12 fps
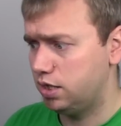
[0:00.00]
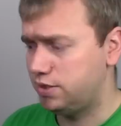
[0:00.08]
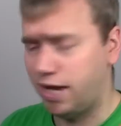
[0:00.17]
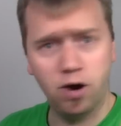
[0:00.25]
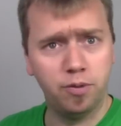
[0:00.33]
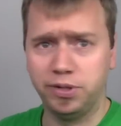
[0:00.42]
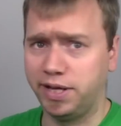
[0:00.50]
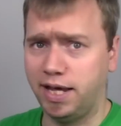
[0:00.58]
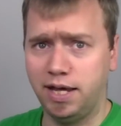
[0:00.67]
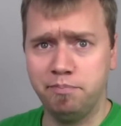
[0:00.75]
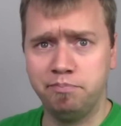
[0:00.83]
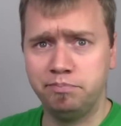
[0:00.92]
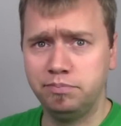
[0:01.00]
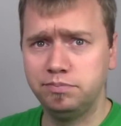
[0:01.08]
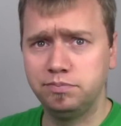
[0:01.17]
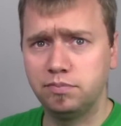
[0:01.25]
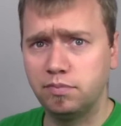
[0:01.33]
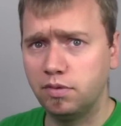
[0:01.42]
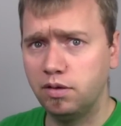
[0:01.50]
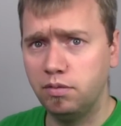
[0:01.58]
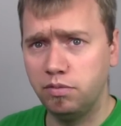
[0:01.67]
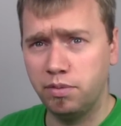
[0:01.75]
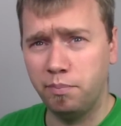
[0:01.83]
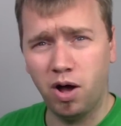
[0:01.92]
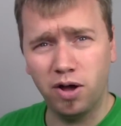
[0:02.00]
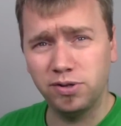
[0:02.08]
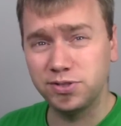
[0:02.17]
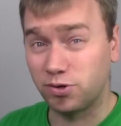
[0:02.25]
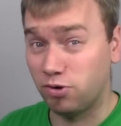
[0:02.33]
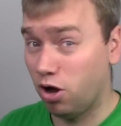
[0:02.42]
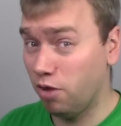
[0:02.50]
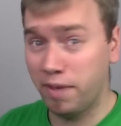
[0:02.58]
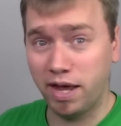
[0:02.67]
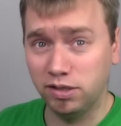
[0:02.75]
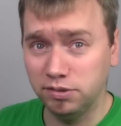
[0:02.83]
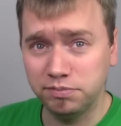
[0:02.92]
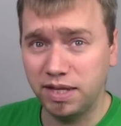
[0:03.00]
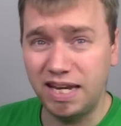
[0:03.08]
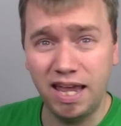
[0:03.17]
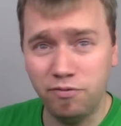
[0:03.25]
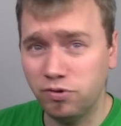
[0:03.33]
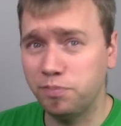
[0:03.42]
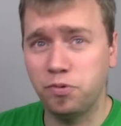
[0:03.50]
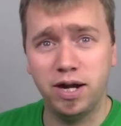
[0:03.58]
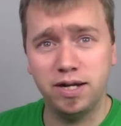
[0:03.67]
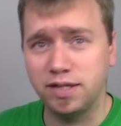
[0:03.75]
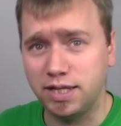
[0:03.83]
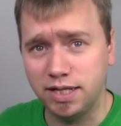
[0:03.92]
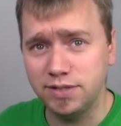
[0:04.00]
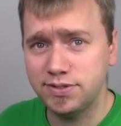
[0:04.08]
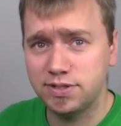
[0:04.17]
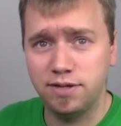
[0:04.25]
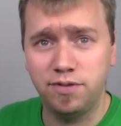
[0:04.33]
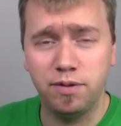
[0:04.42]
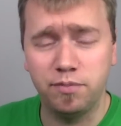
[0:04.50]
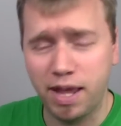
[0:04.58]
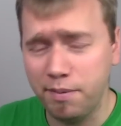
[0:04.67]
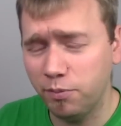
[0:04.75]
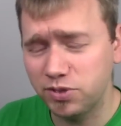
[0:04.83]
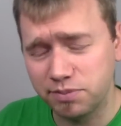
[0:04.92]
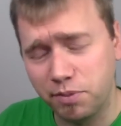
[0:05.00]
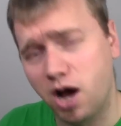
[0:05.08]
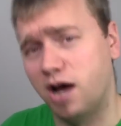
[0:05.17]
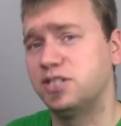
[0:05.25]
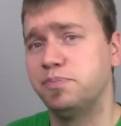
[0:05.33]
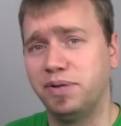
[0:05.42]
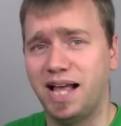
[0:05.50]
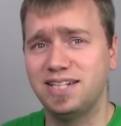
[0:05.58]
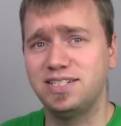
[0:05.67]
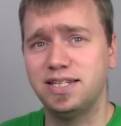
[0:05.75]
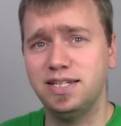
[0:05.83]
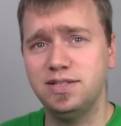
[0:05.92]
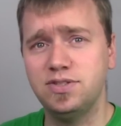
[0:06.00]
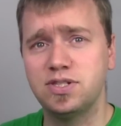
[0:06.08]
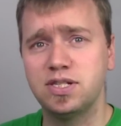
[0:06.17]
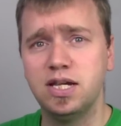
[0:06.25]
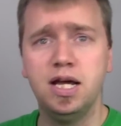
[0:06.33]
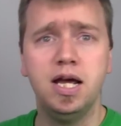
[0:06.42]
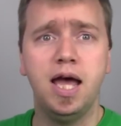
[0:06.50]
Terrible name. The models are all metal. They never upgraded the kits. If they came up with some awesome plastic kits